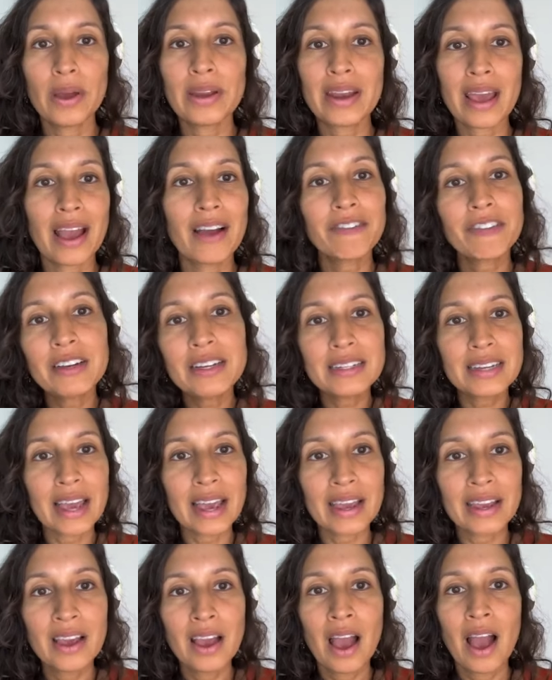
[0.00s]
And every
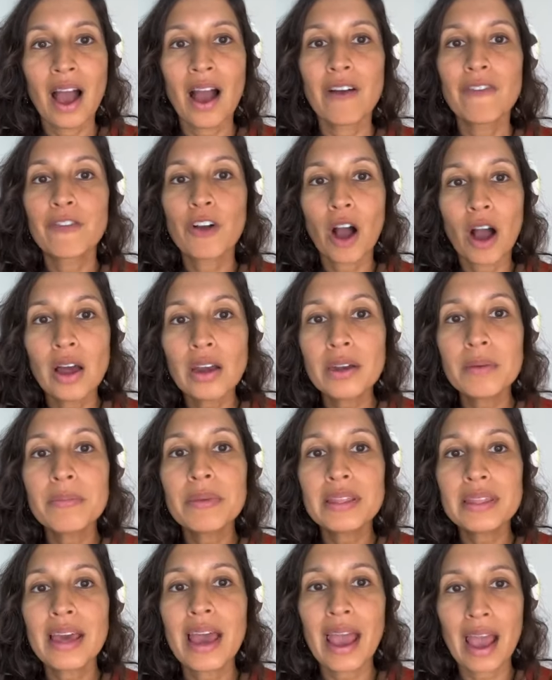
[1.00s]
day I've gotten
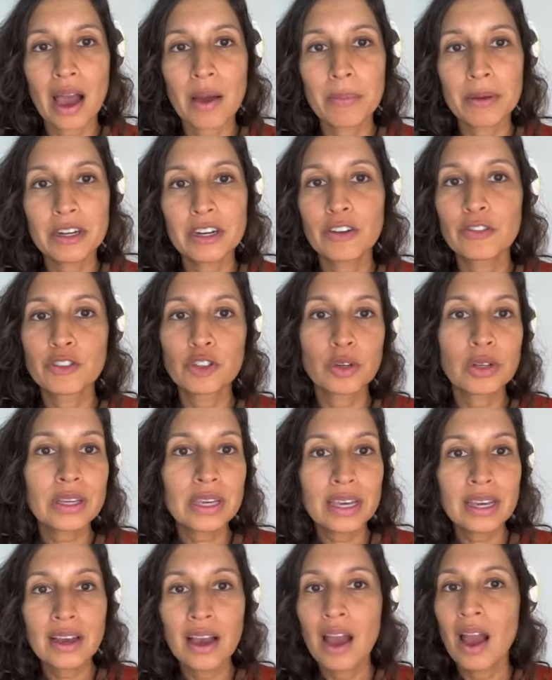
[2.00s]
him in the habit of
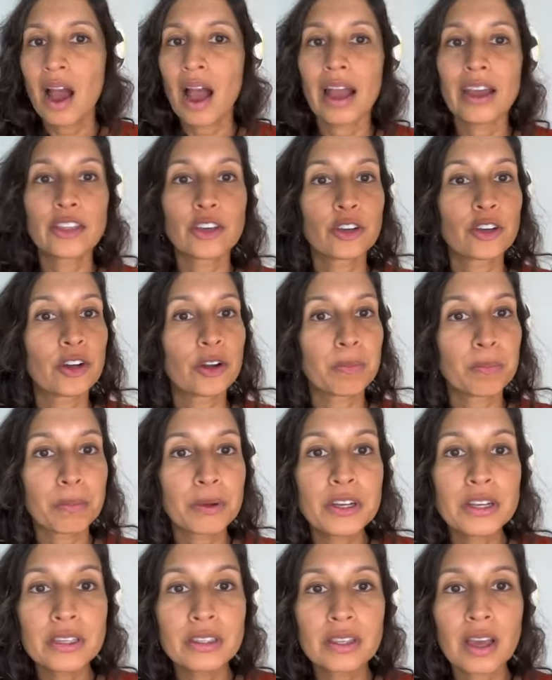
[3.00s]
drinking either
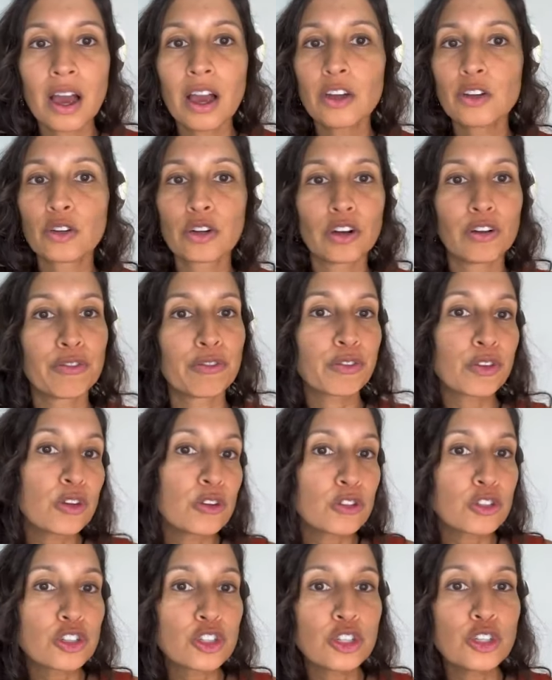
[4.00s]
Capri Sun or a
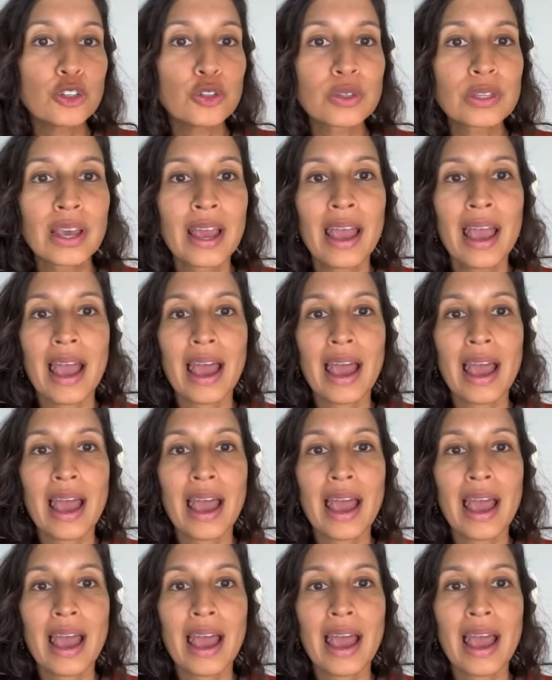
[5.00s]
fruit juice.